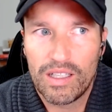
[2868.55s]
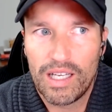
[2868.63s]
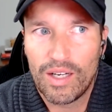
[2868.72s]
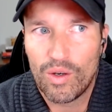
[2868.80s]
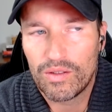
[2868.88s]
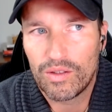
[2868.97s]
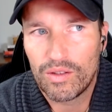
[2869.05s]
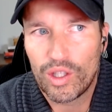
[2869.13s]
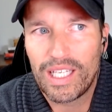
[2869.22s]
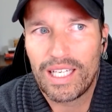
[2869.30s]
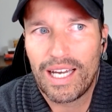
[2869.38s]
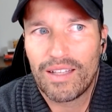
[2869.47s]
and
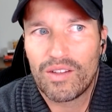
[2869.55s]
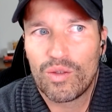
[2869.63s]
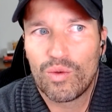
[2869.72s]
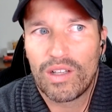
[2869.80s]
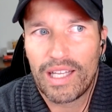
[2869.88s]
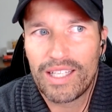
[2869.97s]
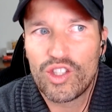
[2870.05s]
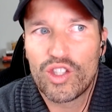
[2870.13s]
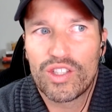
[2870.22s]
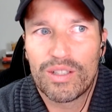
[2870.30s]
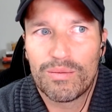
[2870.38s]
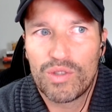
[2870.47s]
looking at the
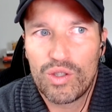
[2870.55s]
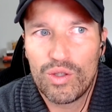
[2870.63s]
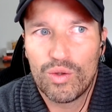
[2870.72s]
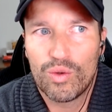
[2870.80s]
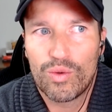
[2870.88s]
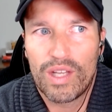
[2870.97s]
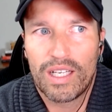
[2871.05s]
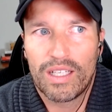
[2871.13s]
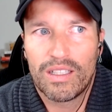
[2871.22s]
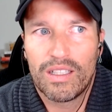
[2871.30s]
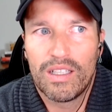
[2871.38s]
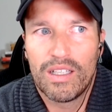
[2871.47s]
relationship too, then